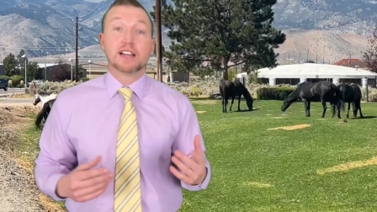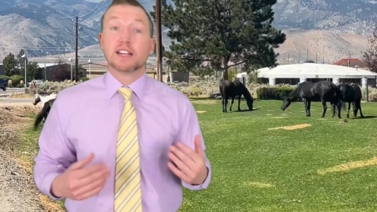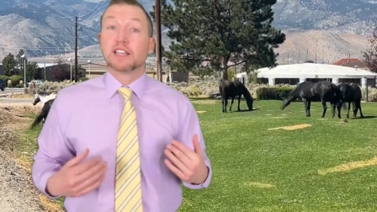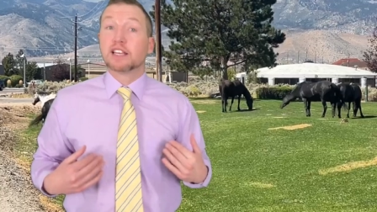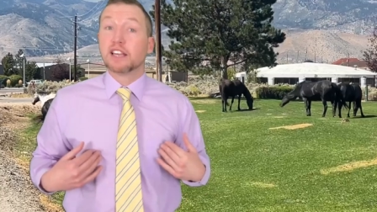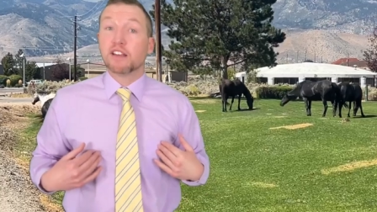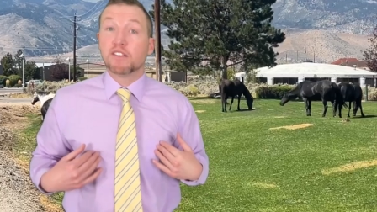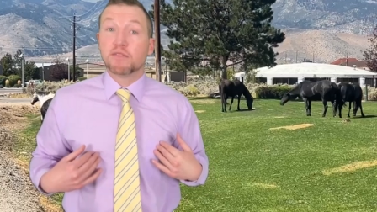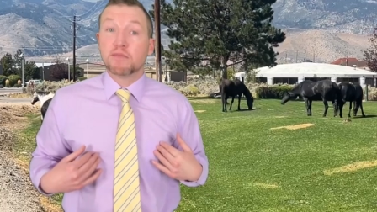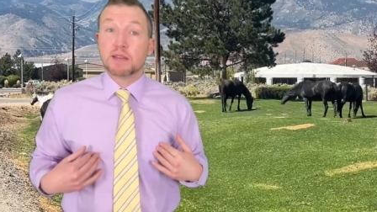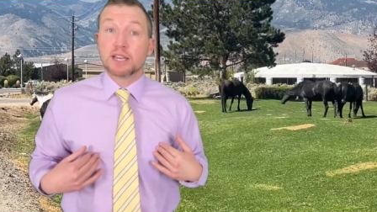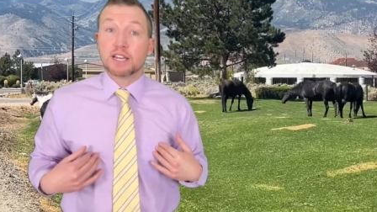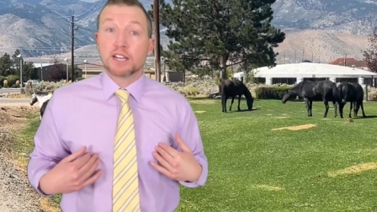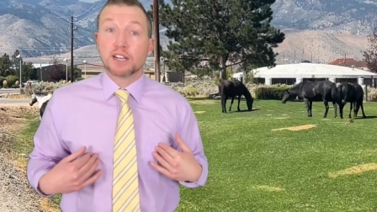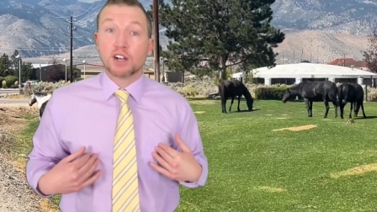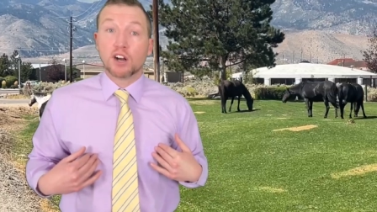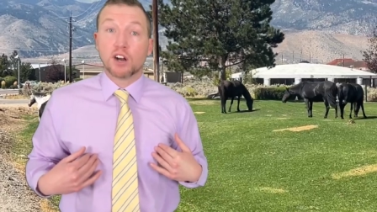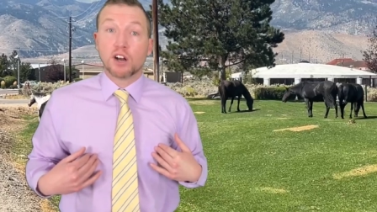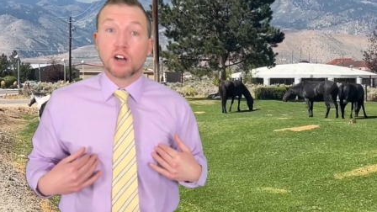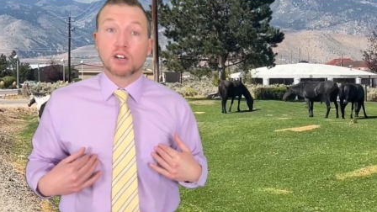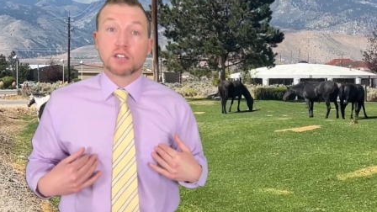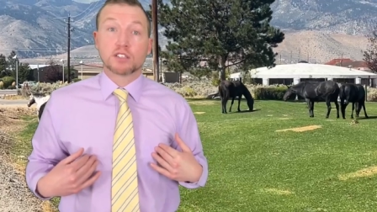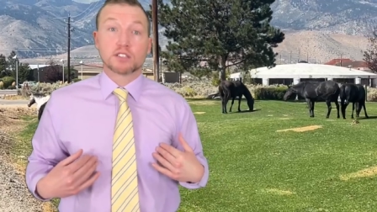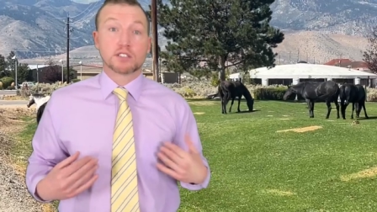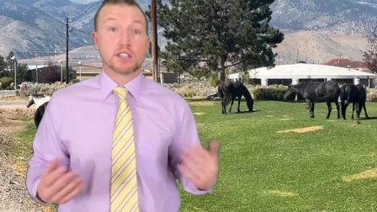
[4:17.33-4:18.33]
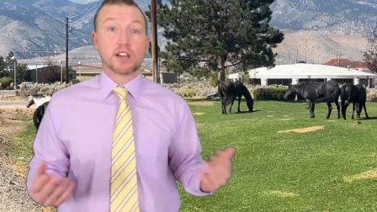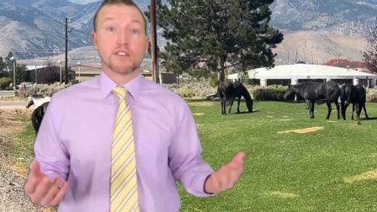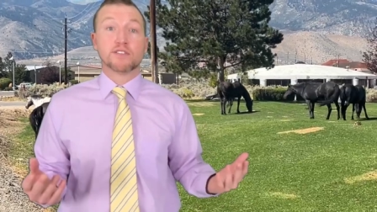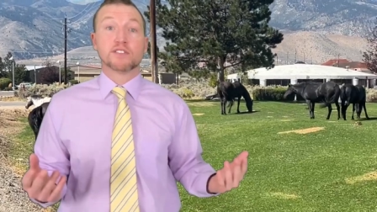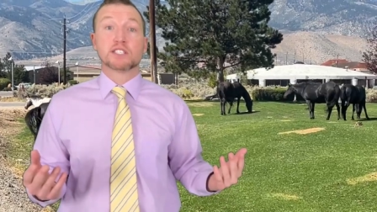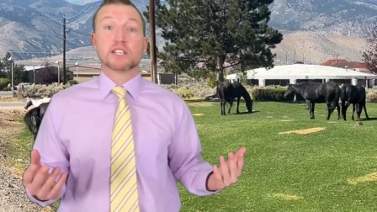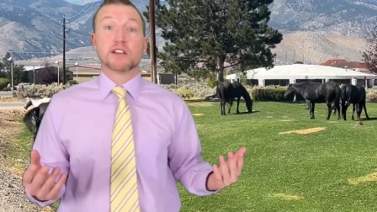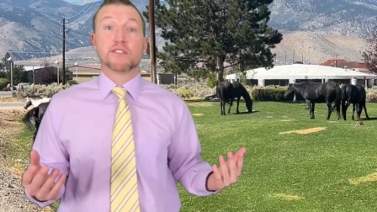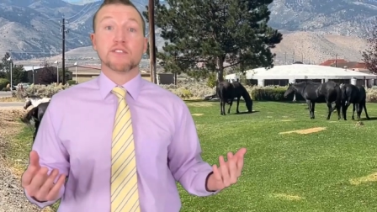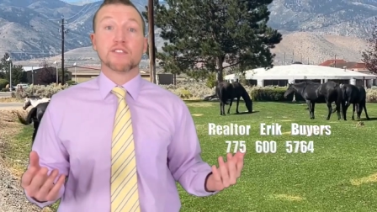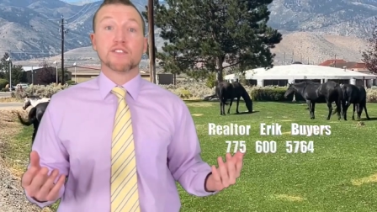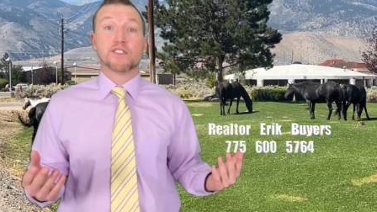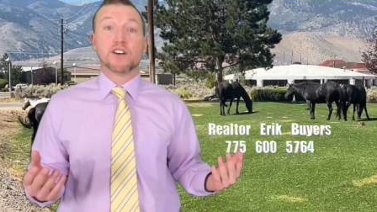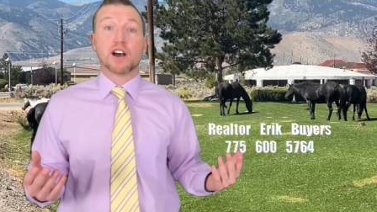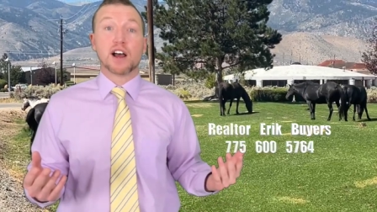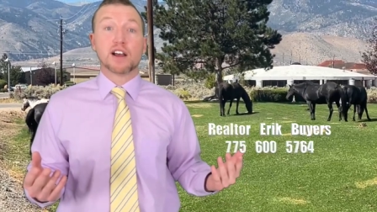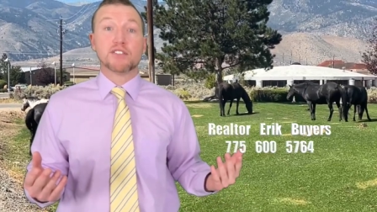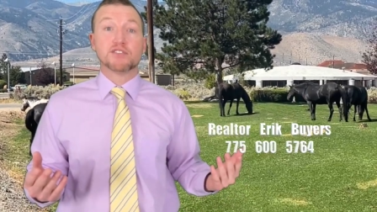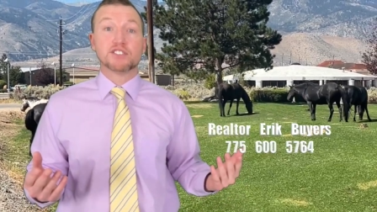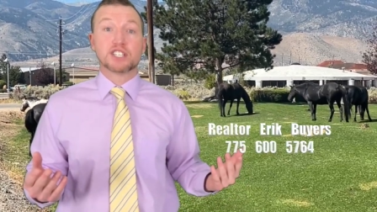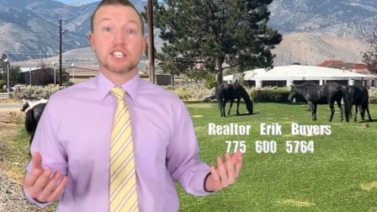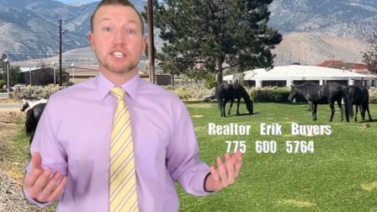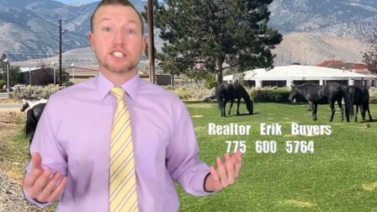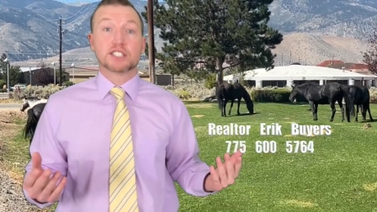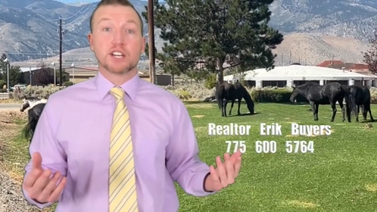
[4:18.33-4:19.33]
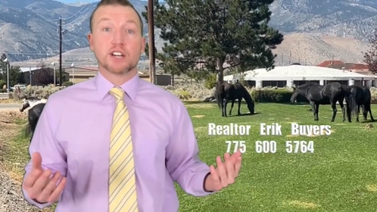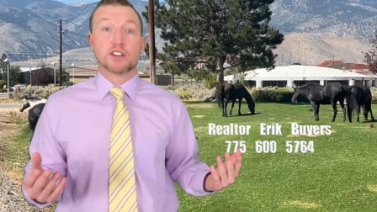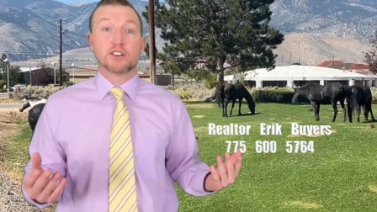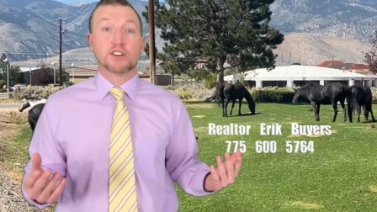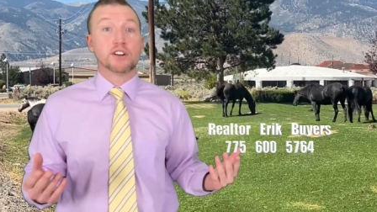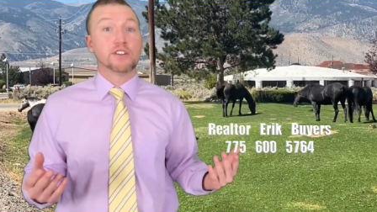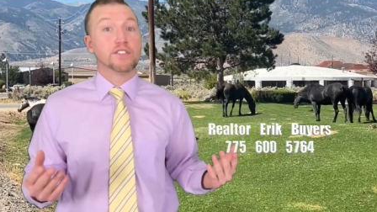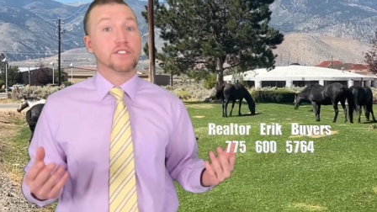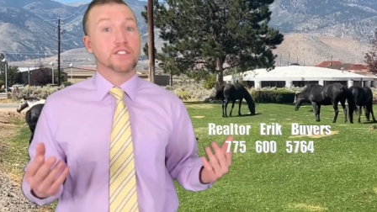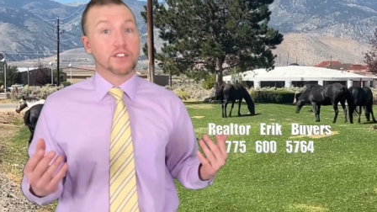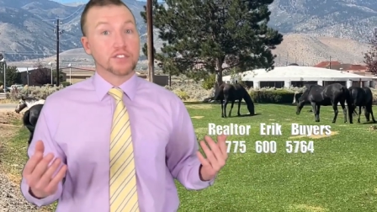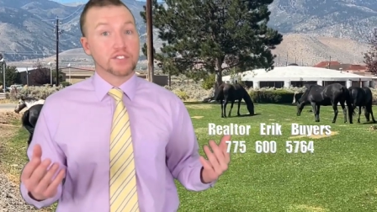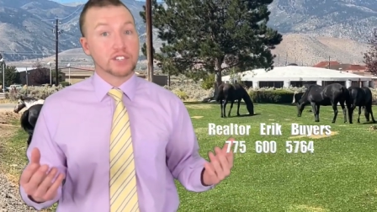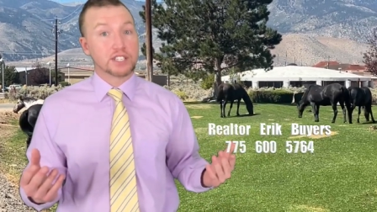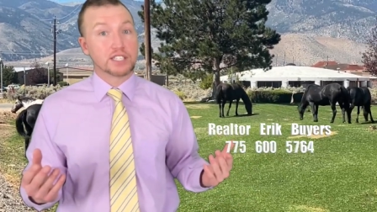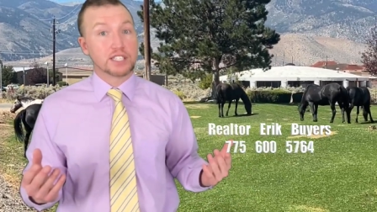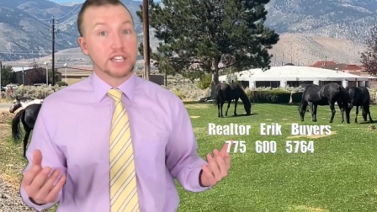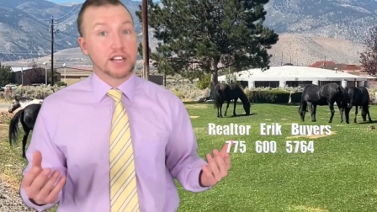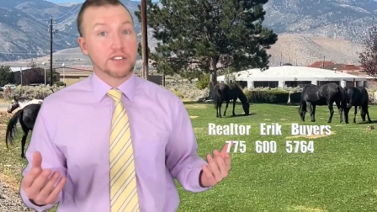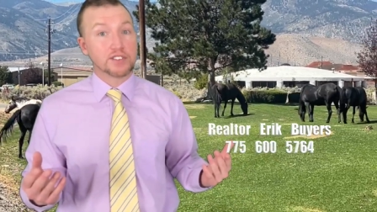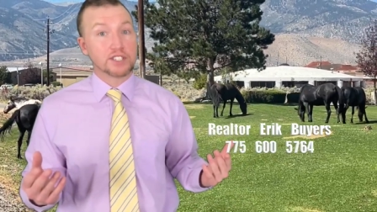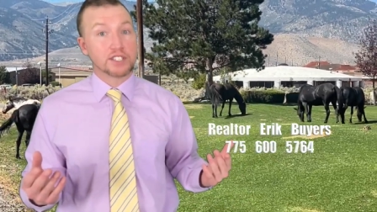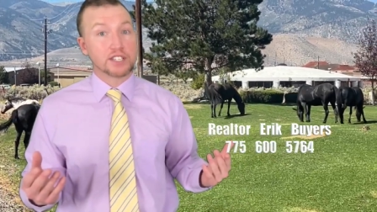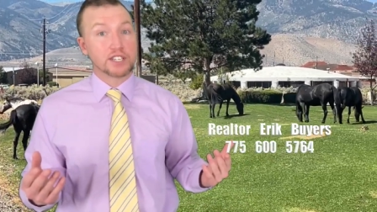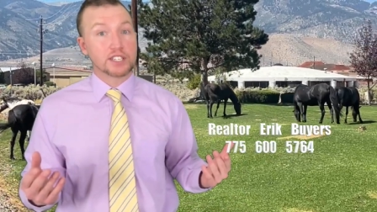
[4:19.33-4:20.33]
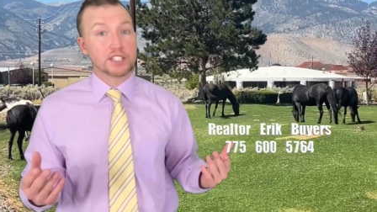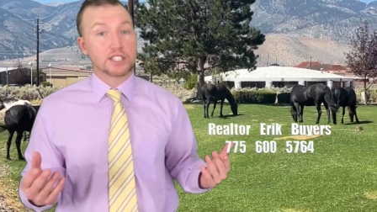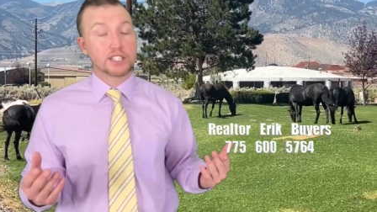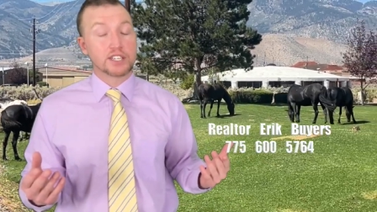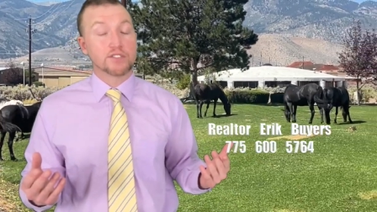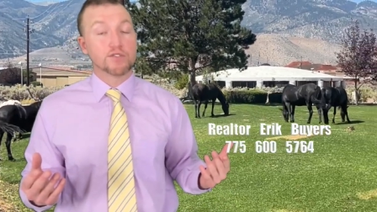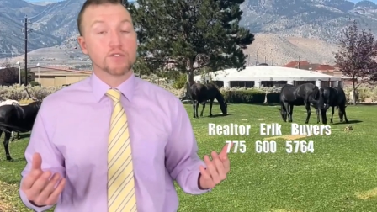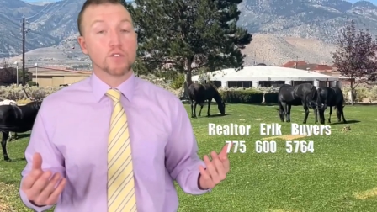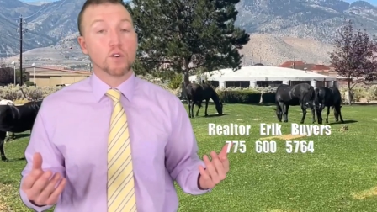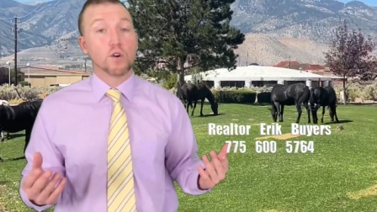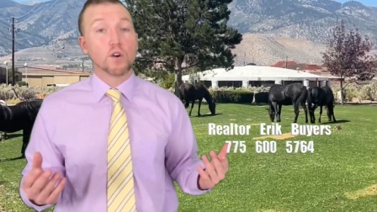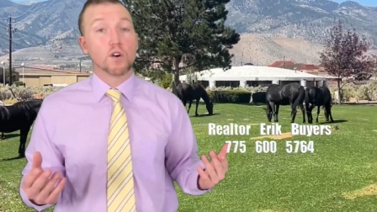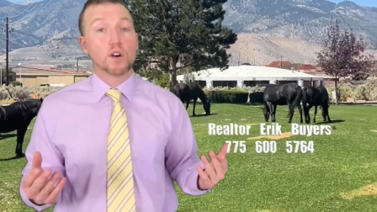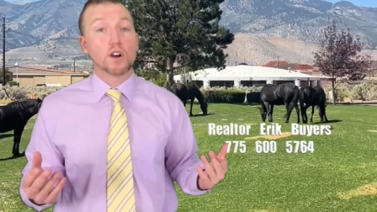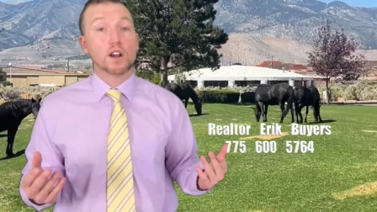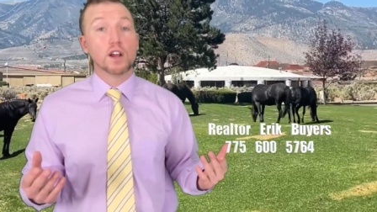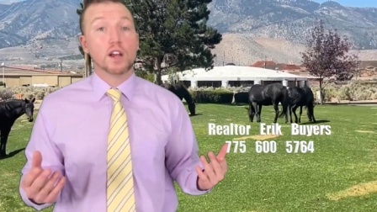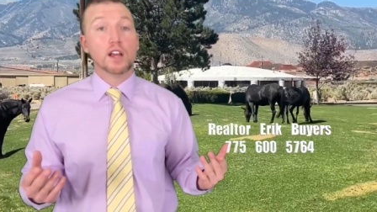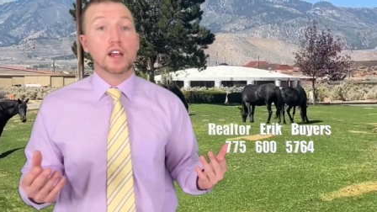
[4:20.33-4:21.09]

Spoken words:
give me a call, 775-600-5764.